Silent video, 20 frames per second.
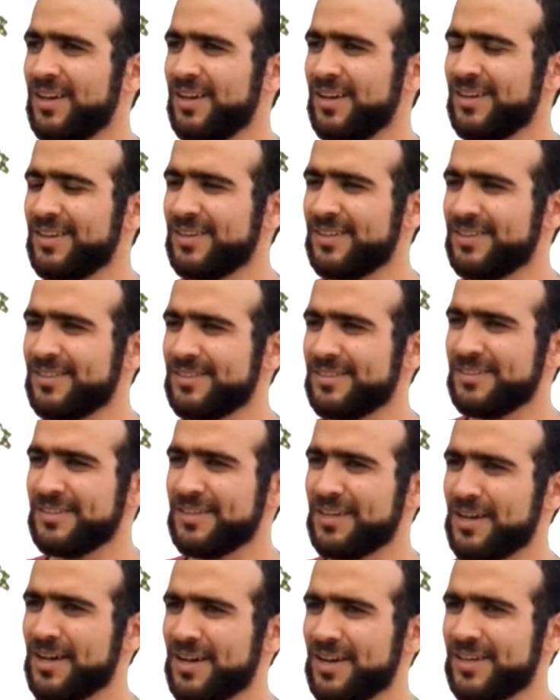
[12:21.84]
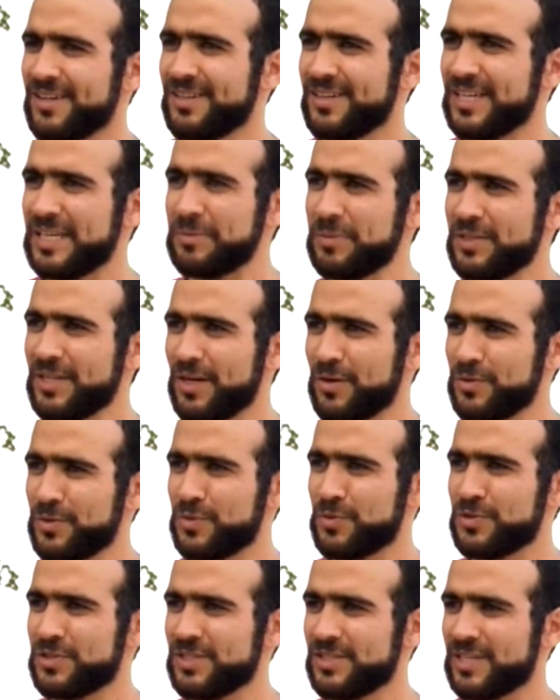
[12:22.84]
Uh, I'm an
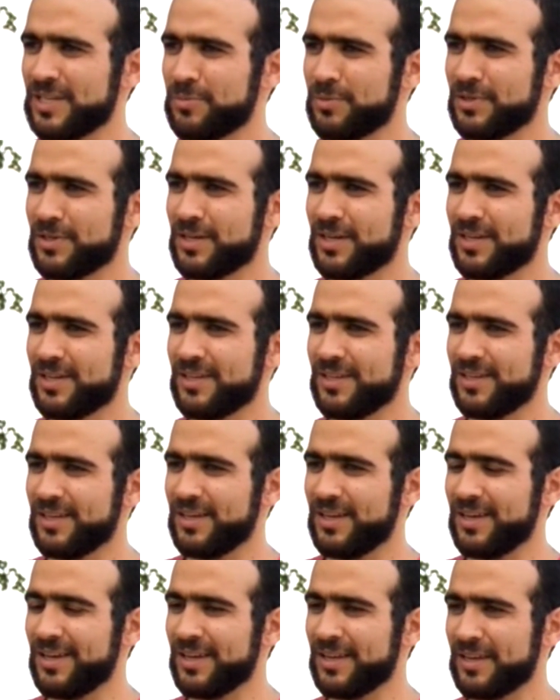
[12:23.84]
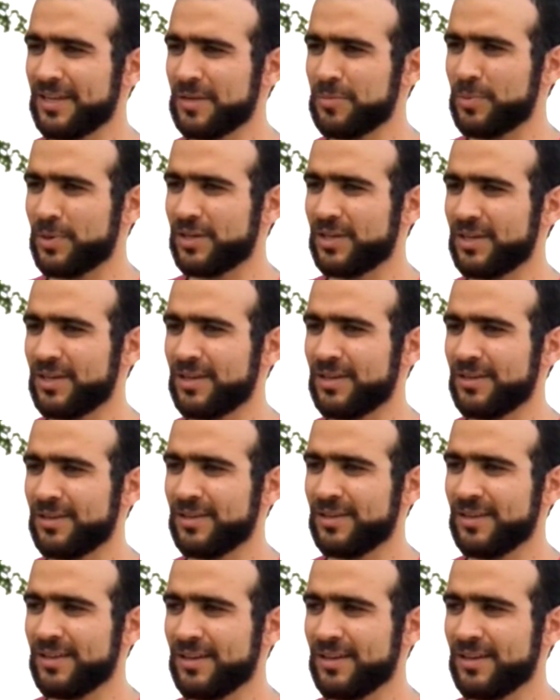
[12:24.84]
outdoorsy type of guy. I like biking.